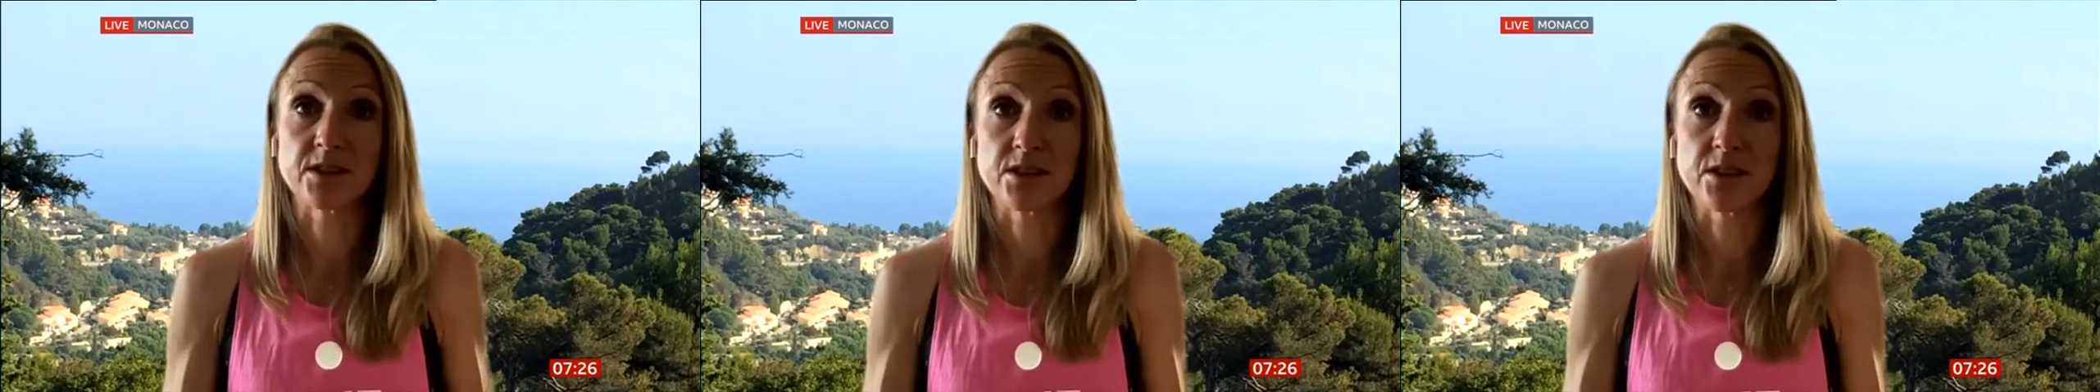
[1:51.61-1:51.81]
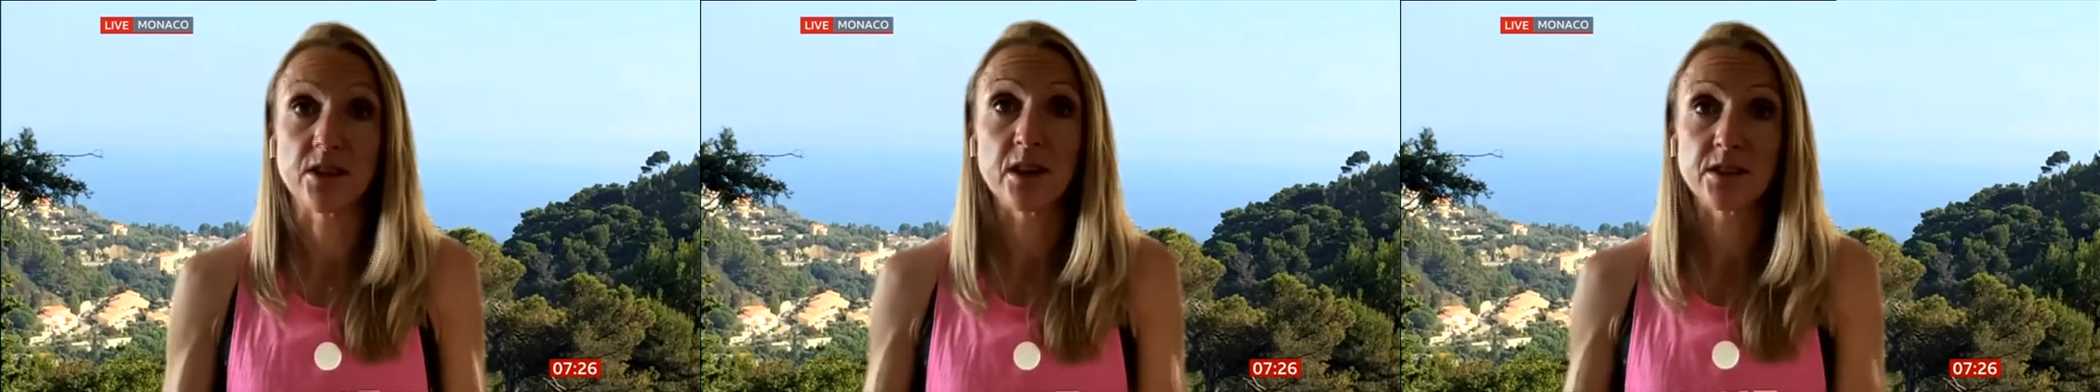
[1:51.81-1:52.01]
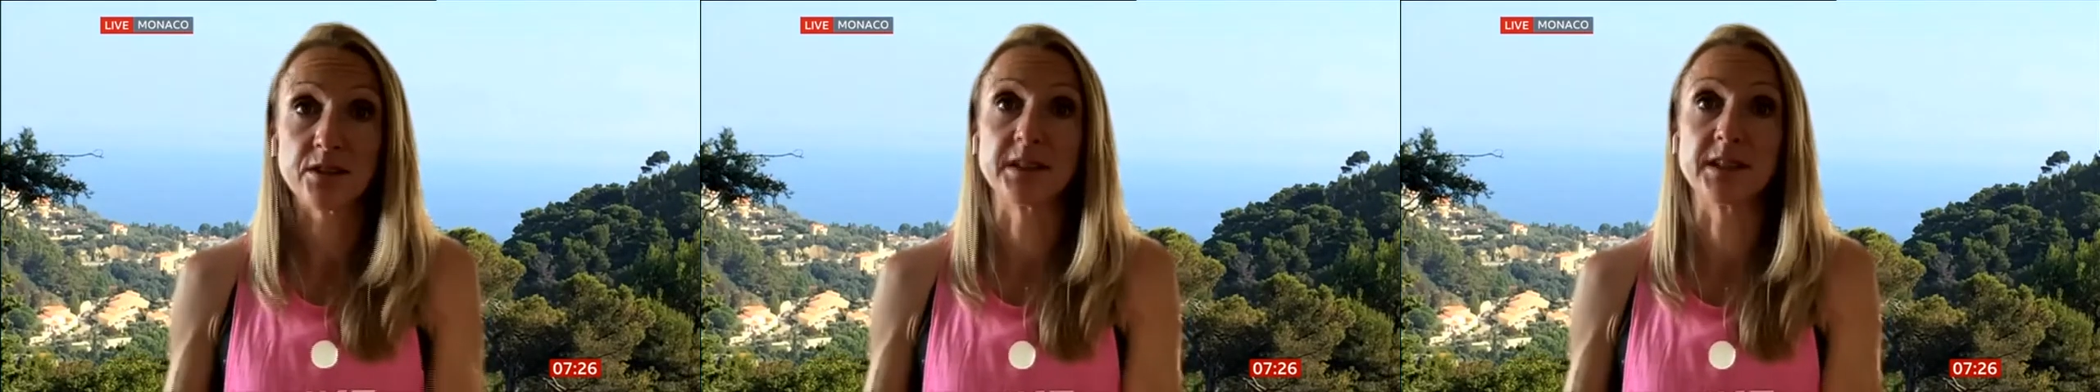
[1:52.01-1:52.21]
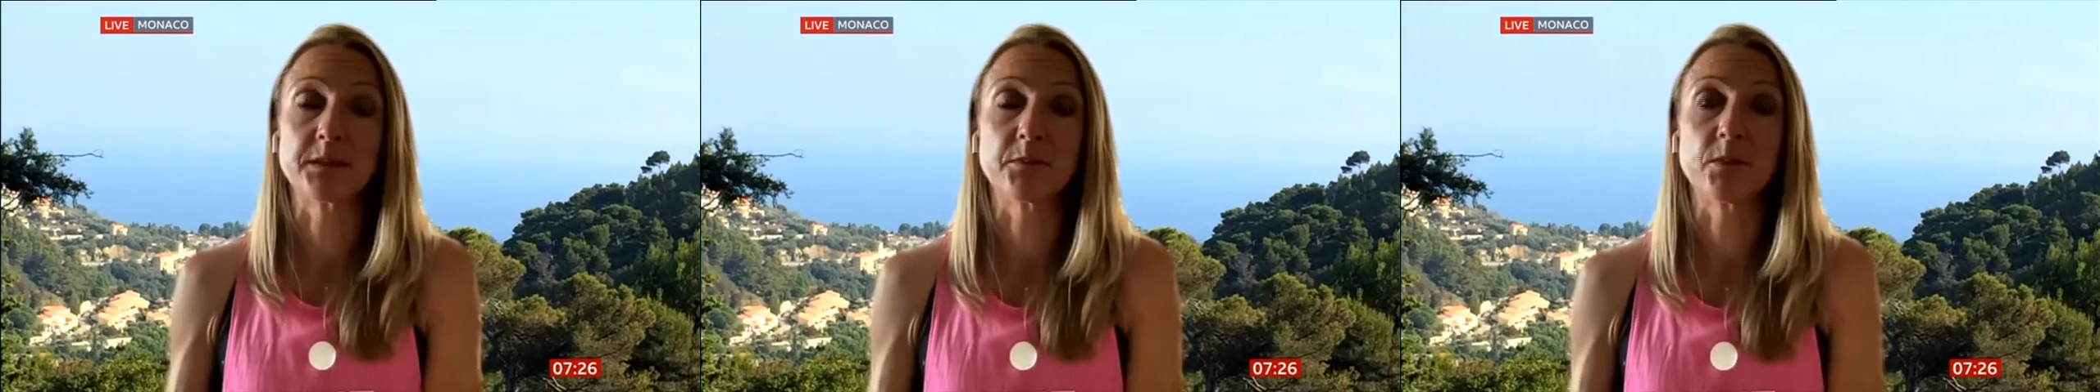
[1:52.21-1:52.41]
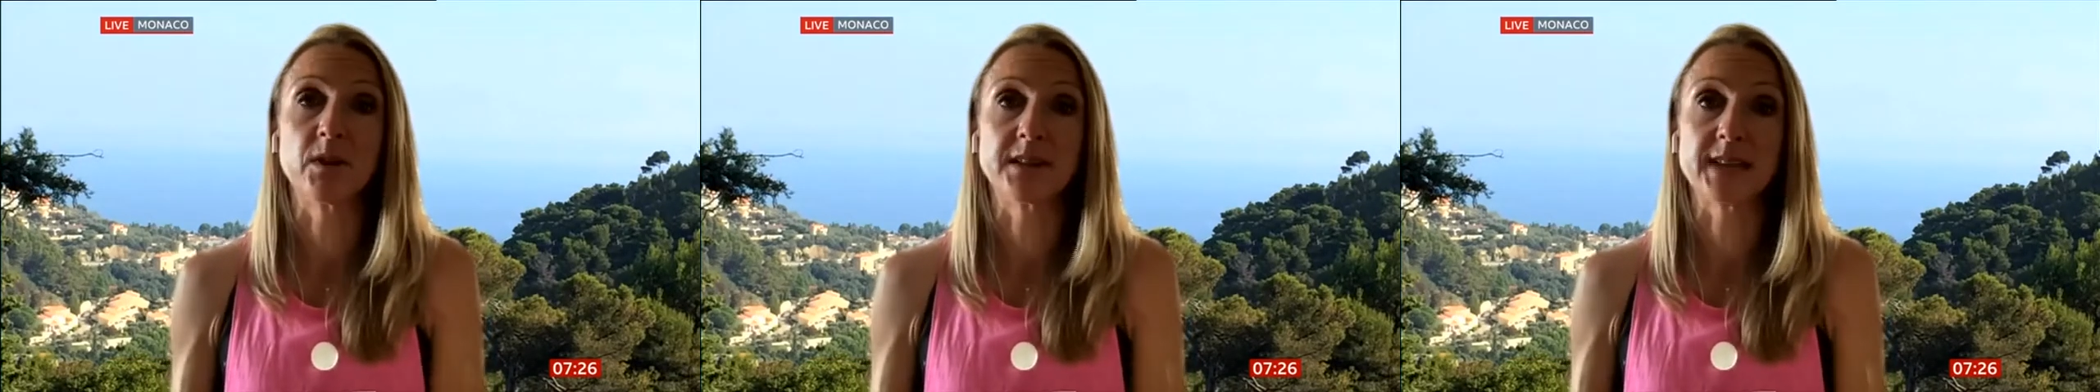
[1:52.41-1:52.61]
start doing
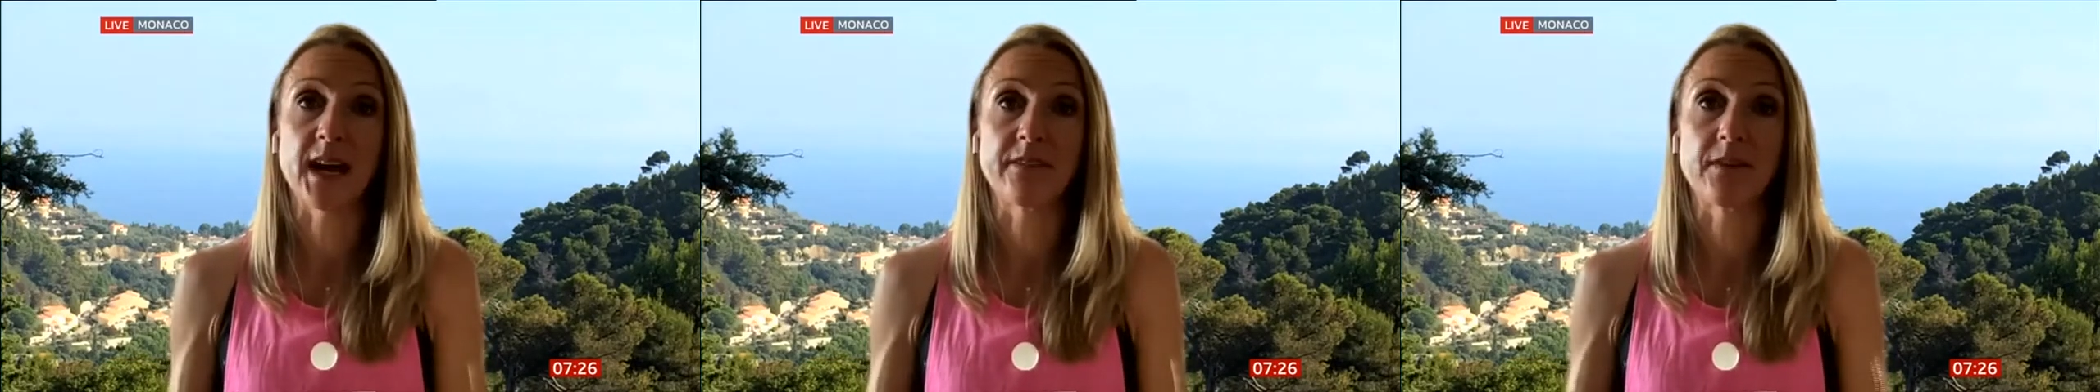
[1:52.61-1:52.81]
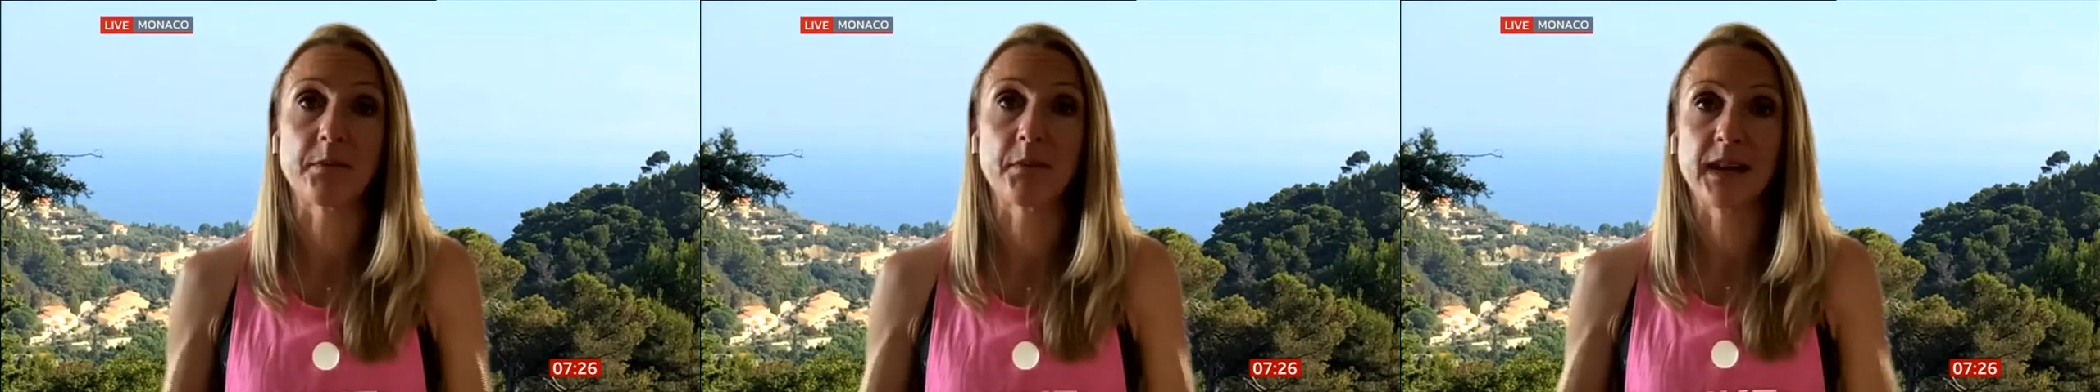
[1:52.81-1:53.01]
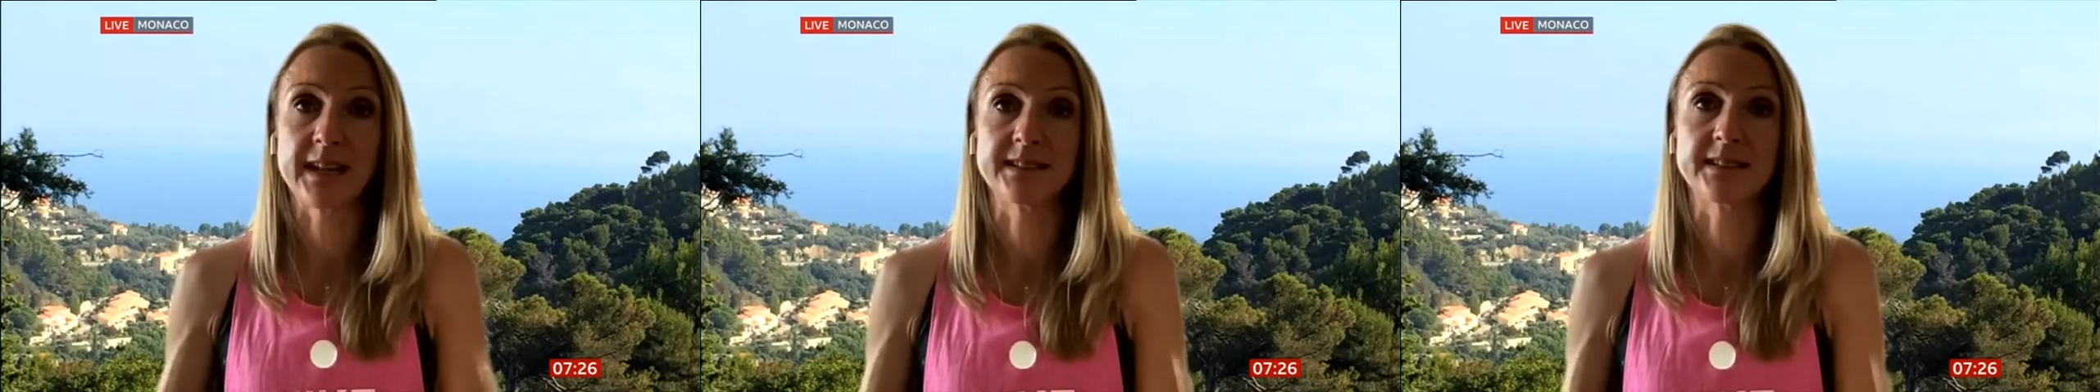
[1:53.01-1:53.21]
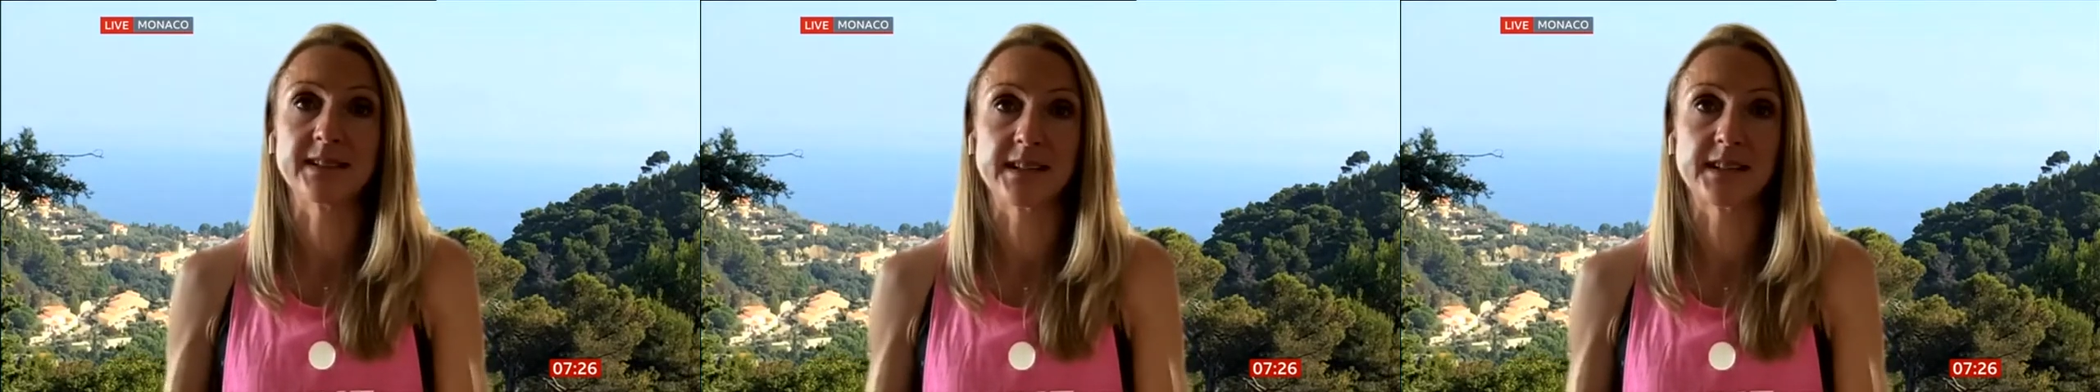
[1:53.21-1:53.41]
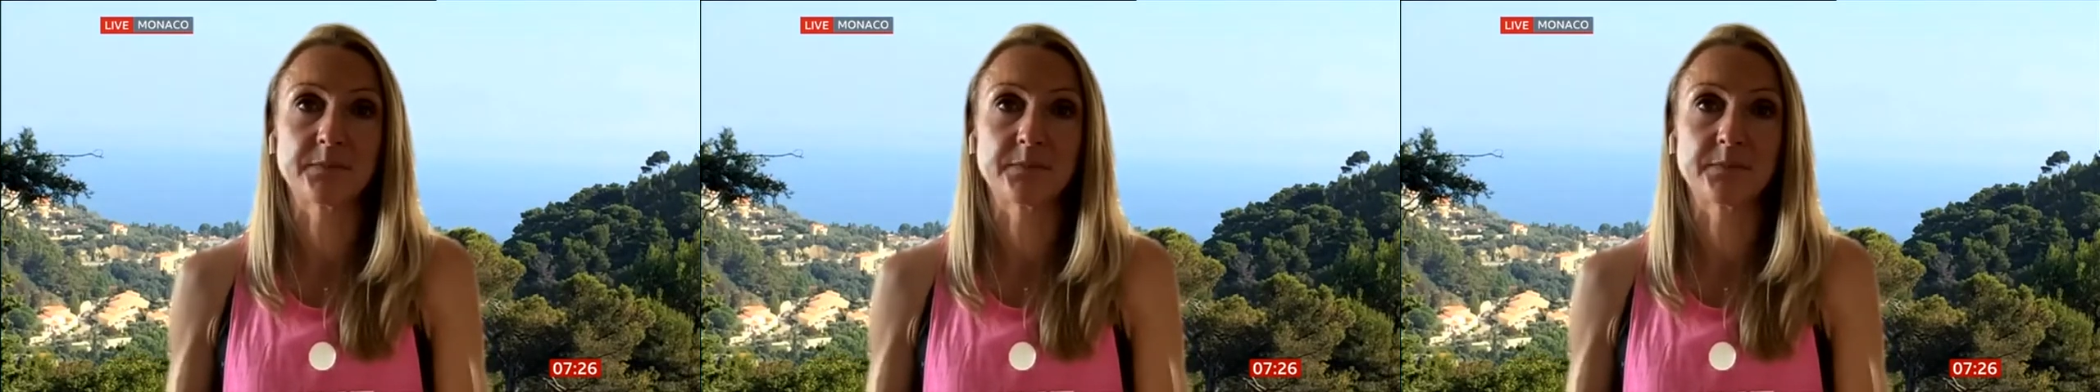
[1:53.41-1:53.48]
sport and to have a pleasant